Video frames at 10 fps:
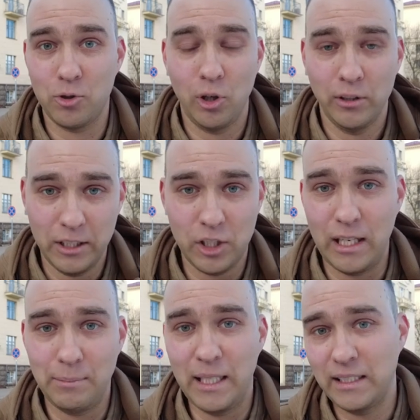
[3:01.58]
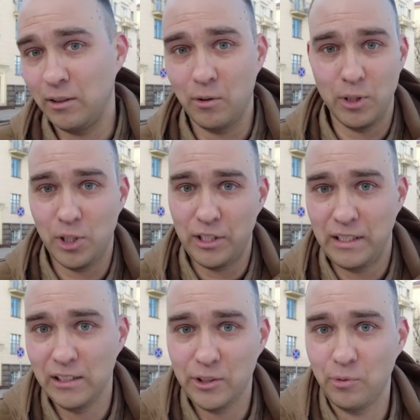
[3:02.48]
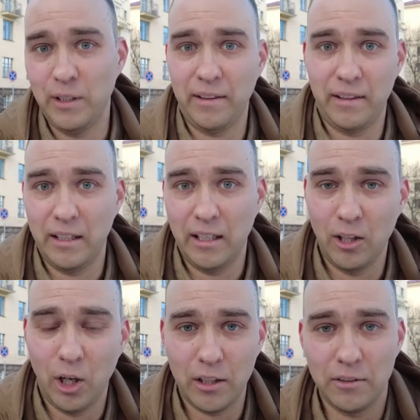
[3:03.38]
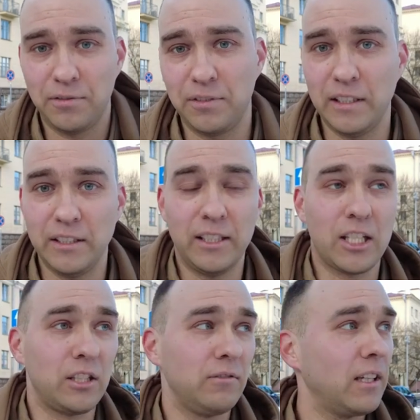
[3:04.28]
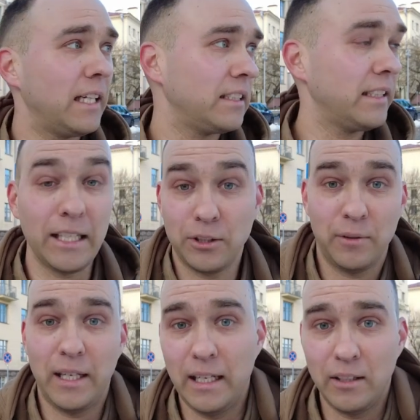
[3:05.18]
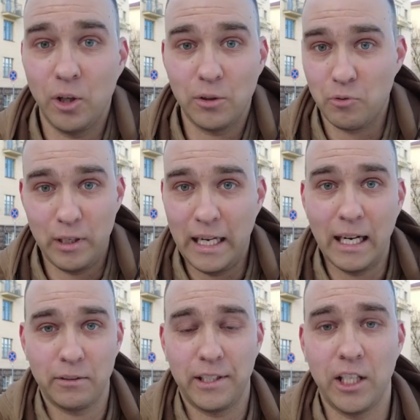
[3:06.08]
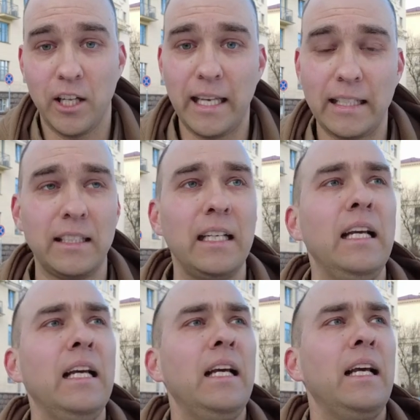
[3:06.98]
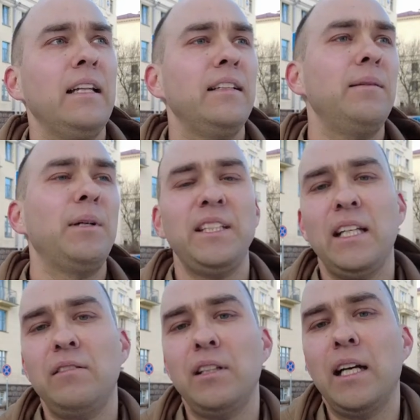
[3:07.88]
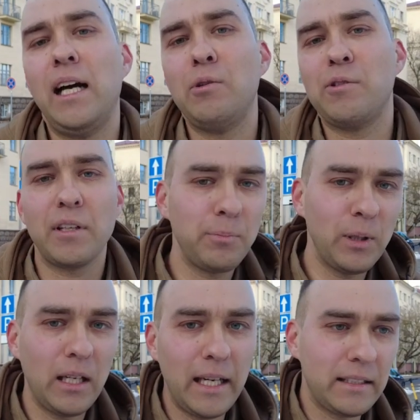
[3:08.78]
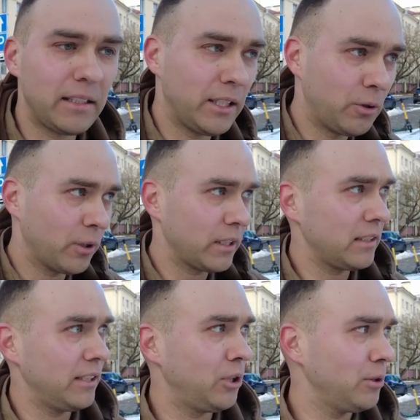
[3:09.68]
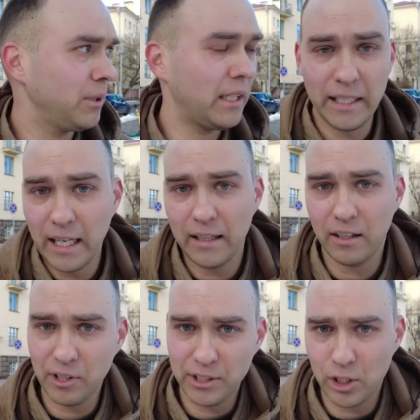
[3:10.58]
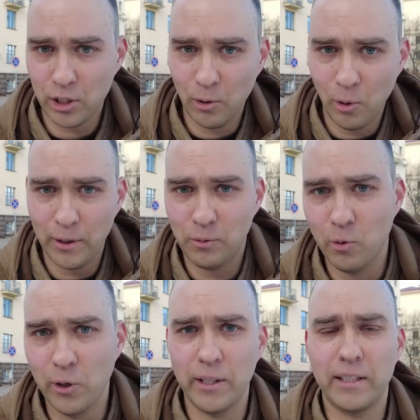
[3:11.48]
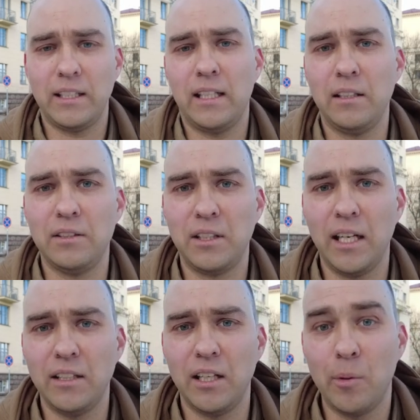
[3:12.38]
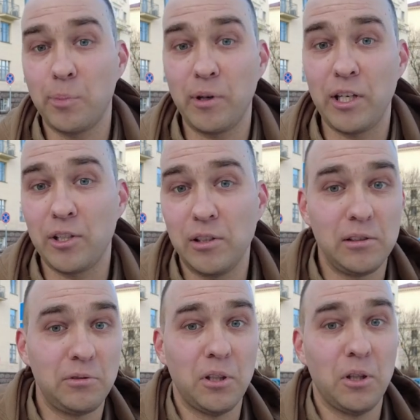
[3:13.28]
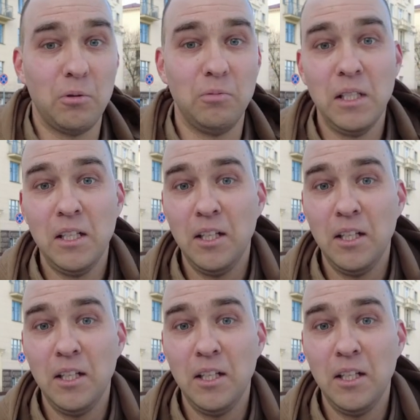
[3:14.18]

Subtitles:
control in Sheremetyevo, which deals with a lot of international flights a day, so they are not really out of the context. And the Domodedovo guy was very polite, and he courteously told me that, yeah, there is such a law, it works, and it's kind of operational, so